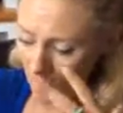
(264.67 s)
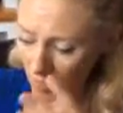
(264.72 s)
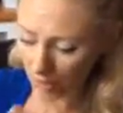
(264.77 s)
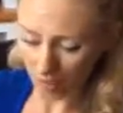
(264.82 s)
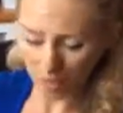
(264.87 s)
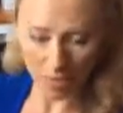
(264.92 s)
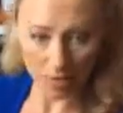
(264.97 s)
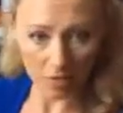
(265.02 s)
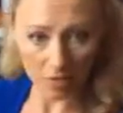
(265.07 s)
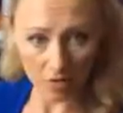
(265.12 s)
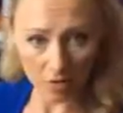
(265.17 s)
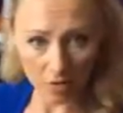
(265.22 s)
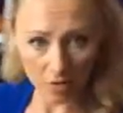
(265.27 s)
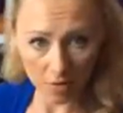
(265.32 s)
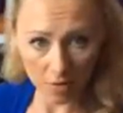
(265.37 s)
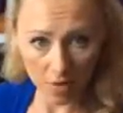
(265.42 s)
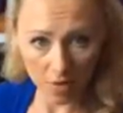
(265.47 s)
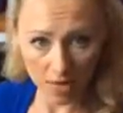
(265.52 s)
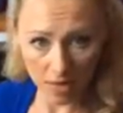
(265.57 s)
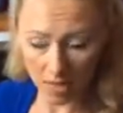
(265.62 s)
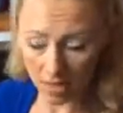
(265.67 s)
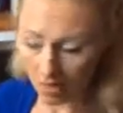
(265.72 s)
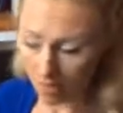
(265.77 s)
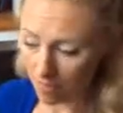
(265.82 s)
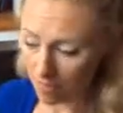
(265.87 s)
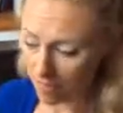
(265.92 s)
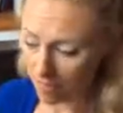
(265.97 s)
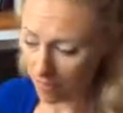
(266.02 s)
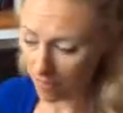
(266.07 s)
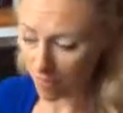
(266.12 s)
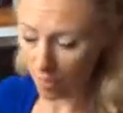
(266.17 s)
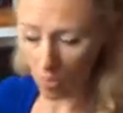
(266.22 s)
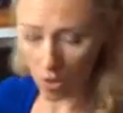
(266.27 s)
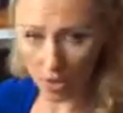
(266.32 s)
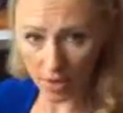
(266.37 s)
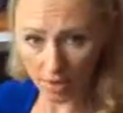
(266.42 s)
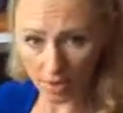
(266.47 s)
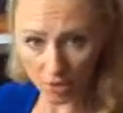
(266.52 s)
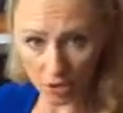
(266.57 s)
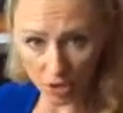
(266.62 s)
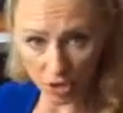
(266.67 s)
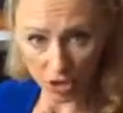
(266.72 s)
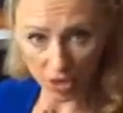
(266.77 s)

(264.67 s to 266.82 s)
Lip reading: putting together a large,